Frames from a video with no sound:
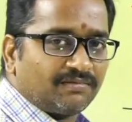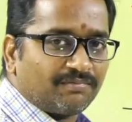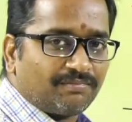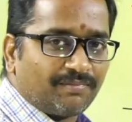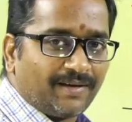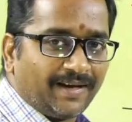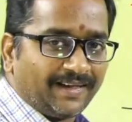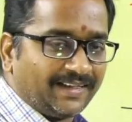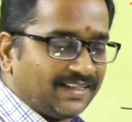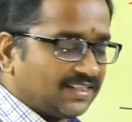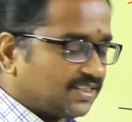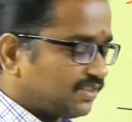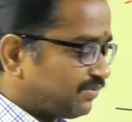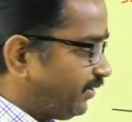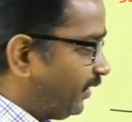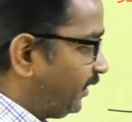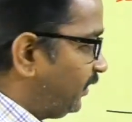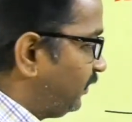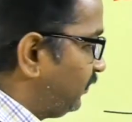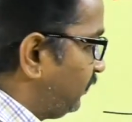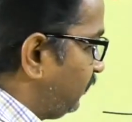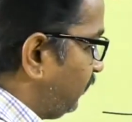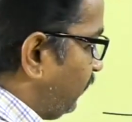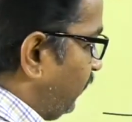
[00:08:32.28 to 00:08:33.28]
Minus 5.
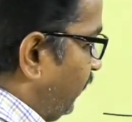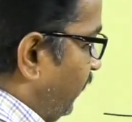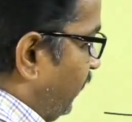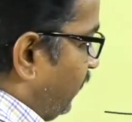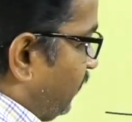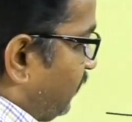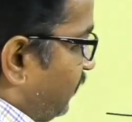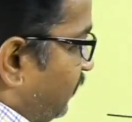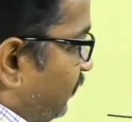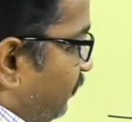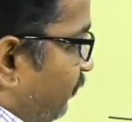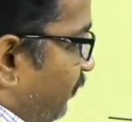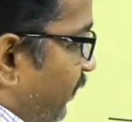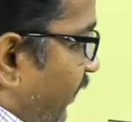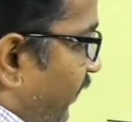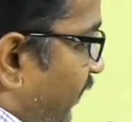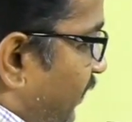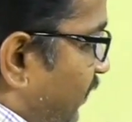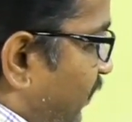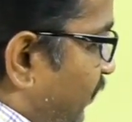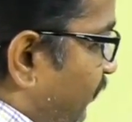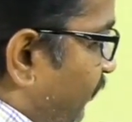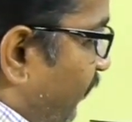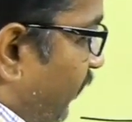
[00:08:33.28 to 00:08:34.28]
Yes,
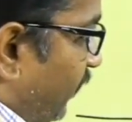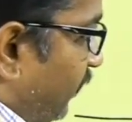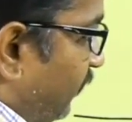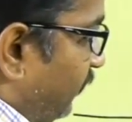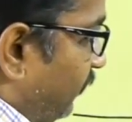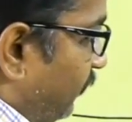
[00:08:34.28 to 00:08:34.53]
minus 5.